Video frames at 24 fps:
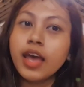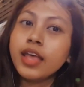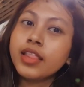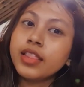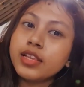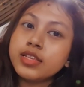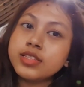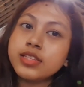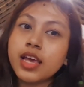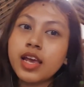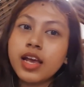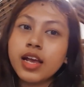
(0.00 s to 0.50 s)

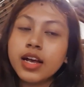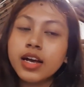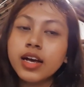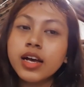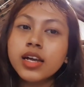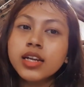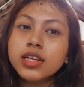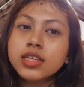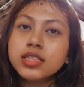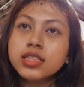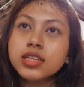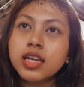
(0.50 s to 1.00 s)
And the
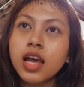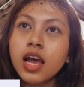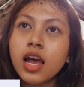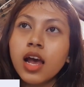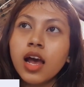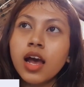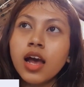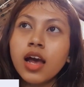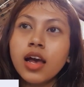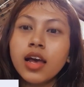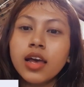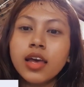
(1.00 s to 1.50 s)
second
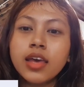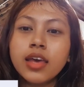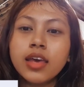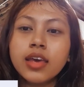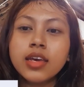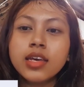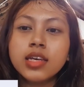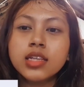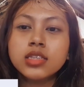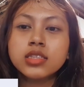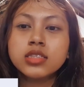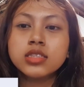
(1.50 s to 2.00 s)

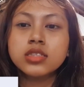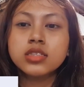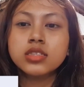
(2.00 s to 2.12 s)
is